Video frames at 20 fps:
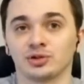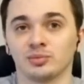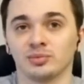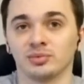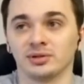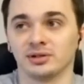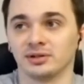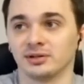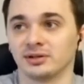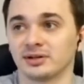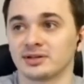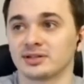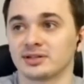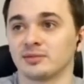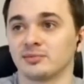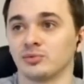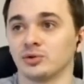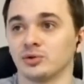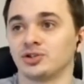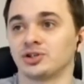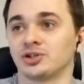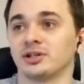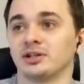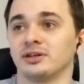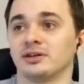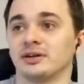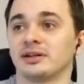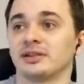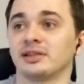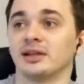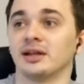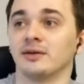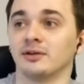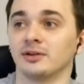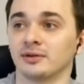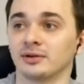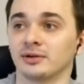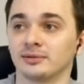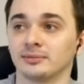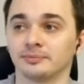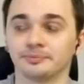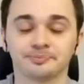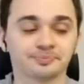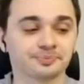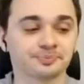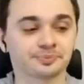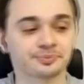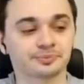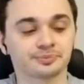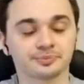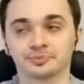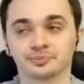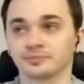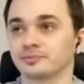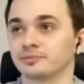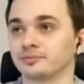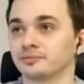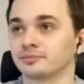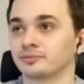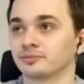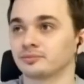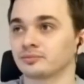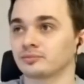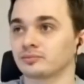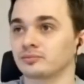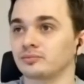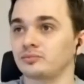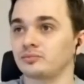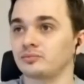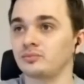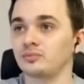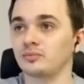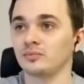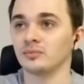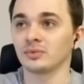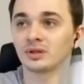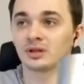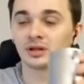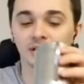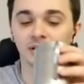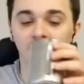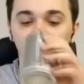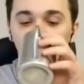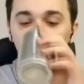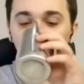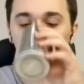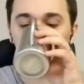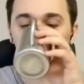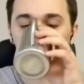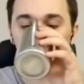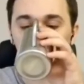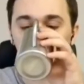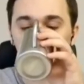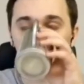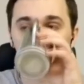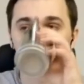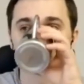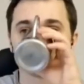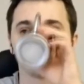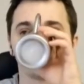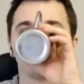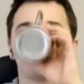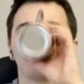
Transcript: Naturally, such faults should better be identified